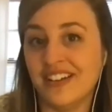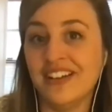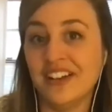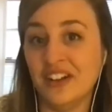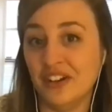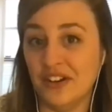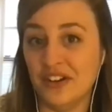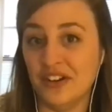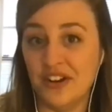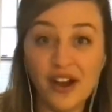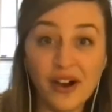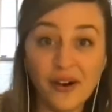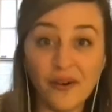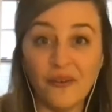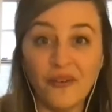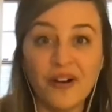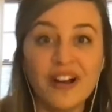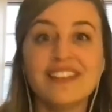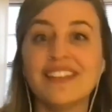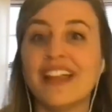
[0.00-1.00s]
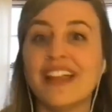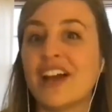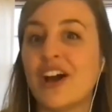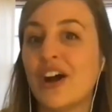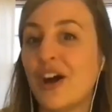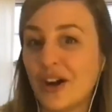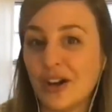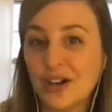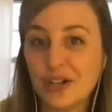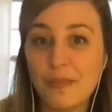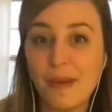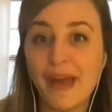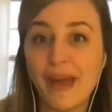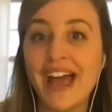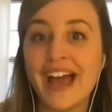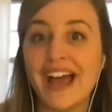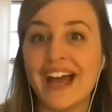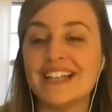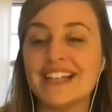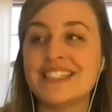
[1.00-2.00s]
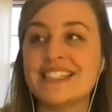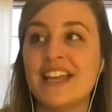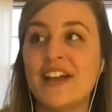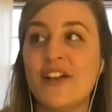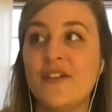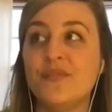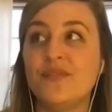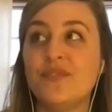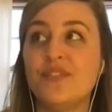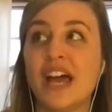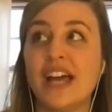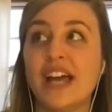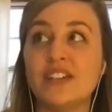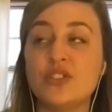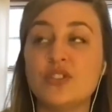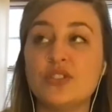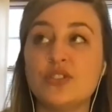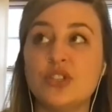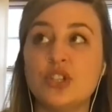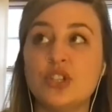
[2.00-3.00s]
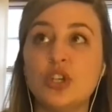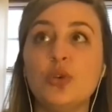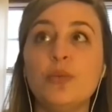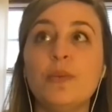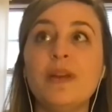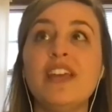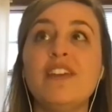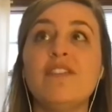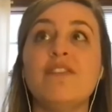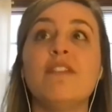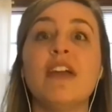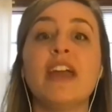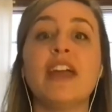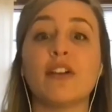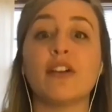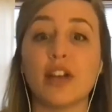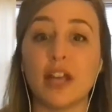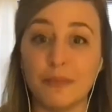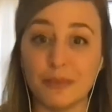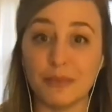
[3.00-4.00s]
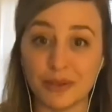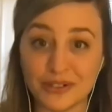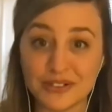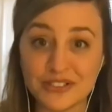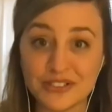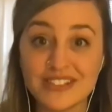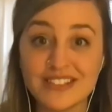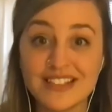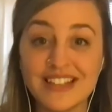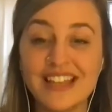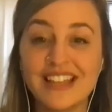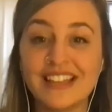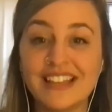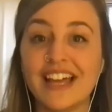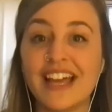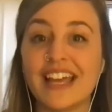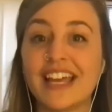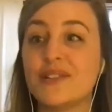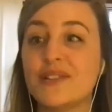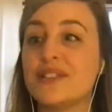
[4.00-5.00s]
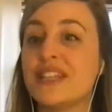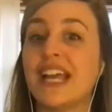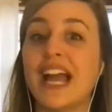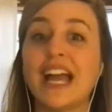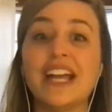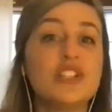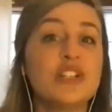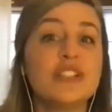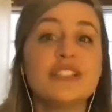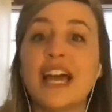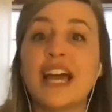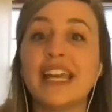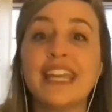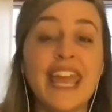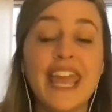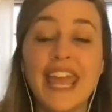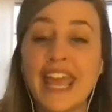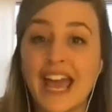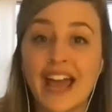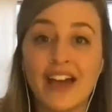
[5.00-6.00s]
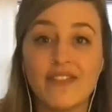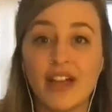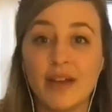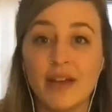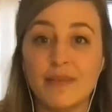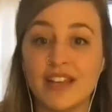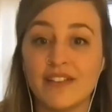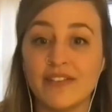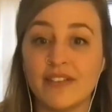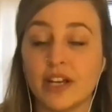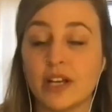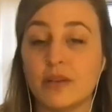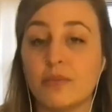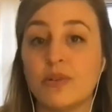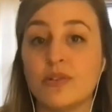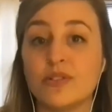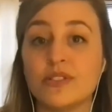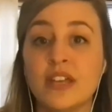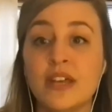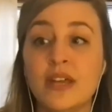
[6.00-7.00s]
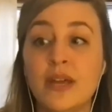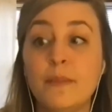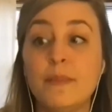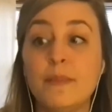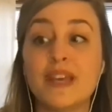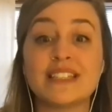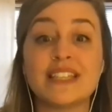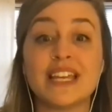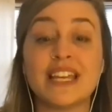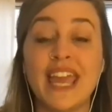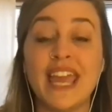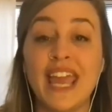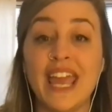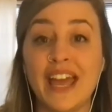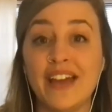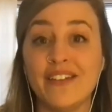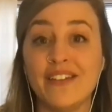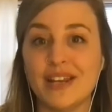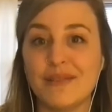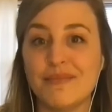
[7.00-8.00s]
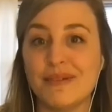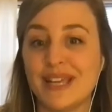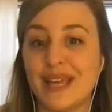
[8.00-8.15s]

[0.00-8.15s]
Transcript: no, like hard pass that's too many variables. Like I was right. like, I just I can't have that many variables because I can't have anybody